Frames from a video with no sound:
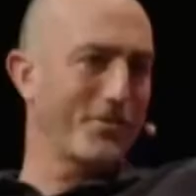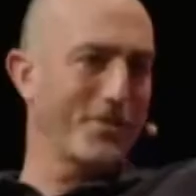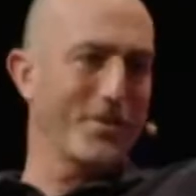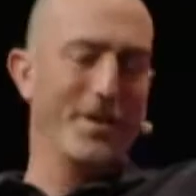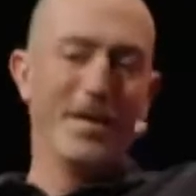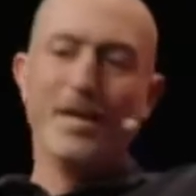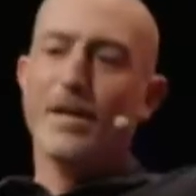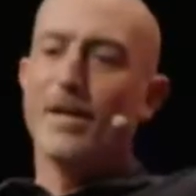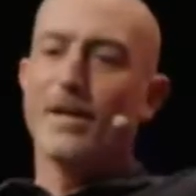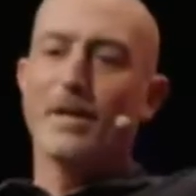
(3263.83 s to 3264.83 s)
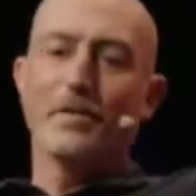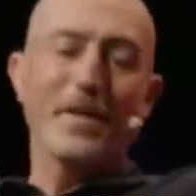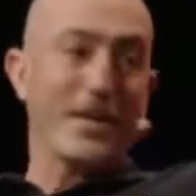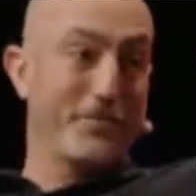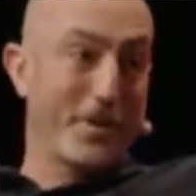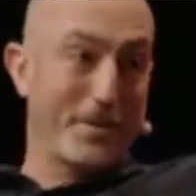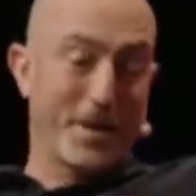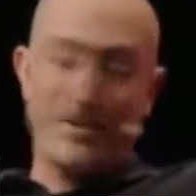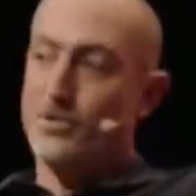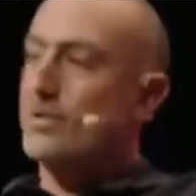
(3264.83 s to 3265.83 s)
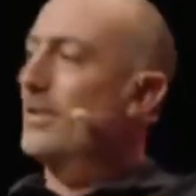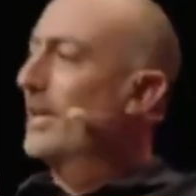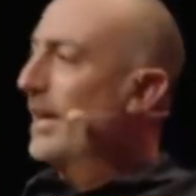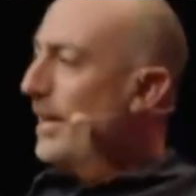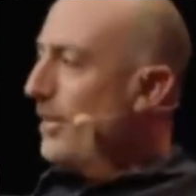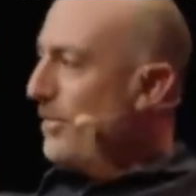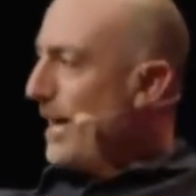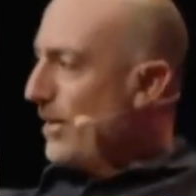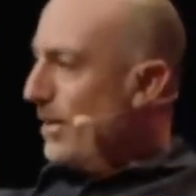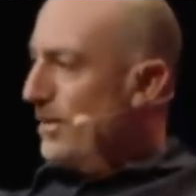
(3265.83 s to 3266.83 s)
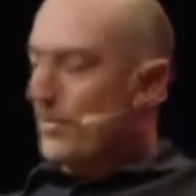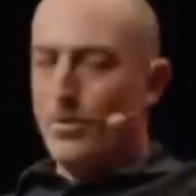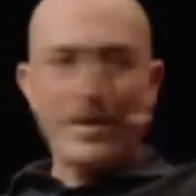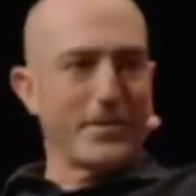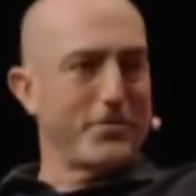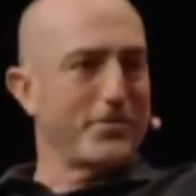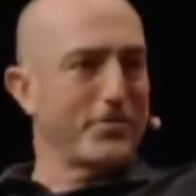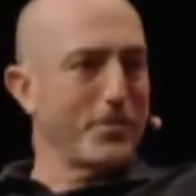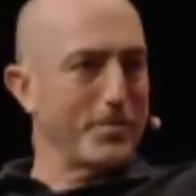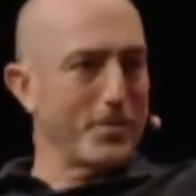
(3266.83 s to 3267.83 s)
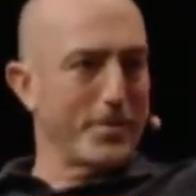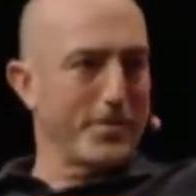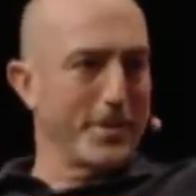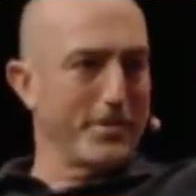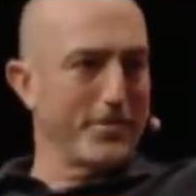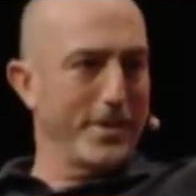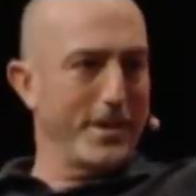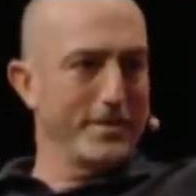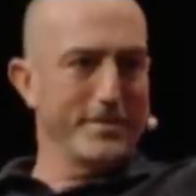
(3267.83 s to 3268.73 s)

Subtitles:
So thank you very much. Thank all of you. I guess there's just one more thing to say.